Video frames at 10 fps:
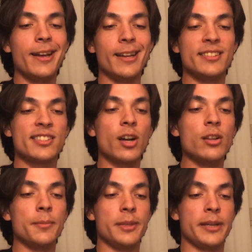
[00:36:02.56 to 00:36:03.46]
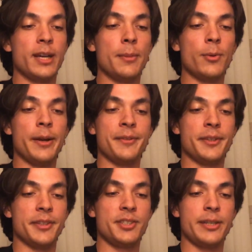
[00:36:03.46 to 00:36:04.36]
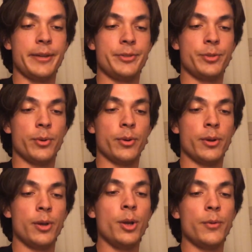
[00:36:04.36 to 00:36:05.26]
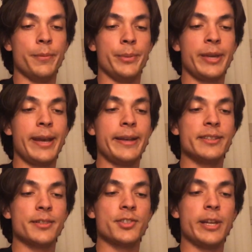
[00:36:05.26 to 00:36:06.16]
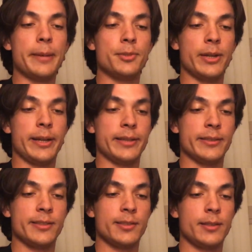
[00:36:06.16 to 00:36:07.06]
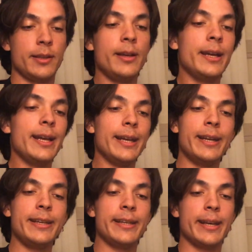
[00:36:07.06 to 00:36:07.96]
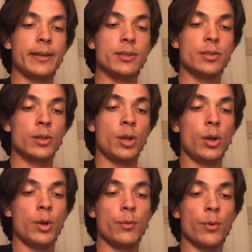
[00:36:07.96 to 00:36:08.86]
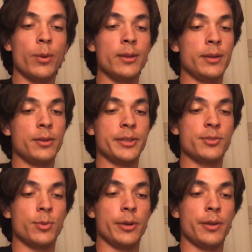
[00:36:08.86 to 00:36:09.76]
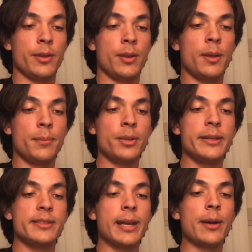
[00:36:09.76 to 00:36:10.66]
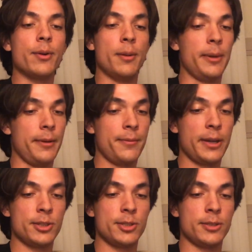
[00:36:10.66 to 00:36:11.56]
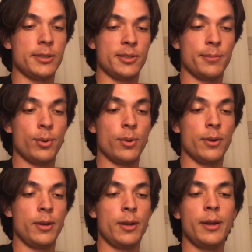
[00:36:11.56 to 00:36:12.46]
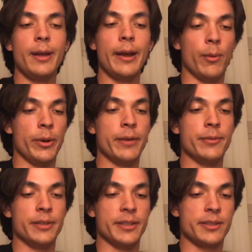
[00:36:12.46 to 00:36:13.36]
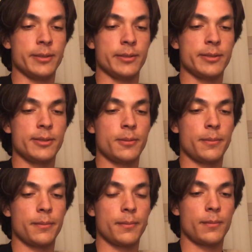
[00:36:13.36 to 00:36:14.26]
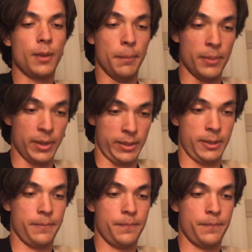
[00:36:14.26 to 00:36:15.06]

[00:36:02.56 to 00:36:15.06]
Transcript: and solemnly come around to the stage door with bouquets of snapdragons. In any case, for what little it's worth, please count on my affection and support, at whatever distance. Buddy.